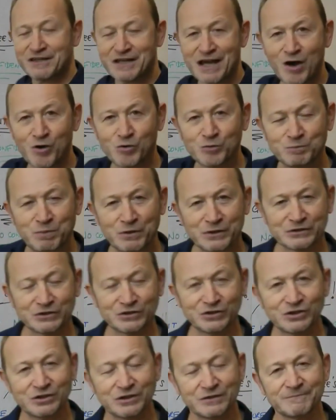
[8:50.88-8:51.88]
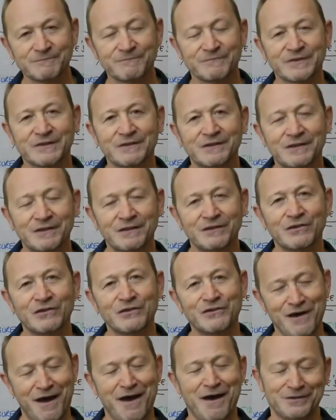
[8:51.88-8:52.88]
the outputs.
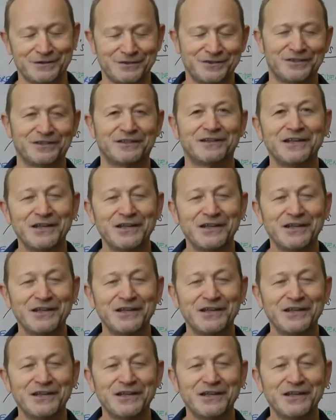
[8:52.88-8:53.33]
That